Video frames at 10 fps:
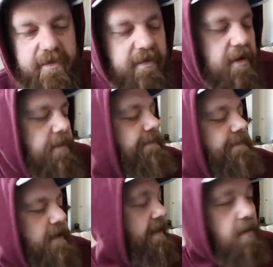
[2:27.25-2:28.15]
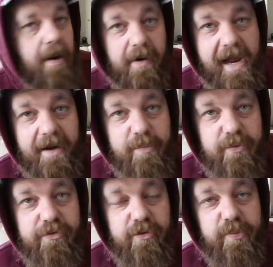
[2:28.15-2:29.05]
So, and then while we're at it,
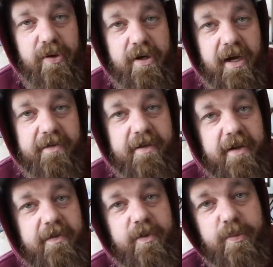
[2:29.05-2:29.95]
Boost Your Bro contest.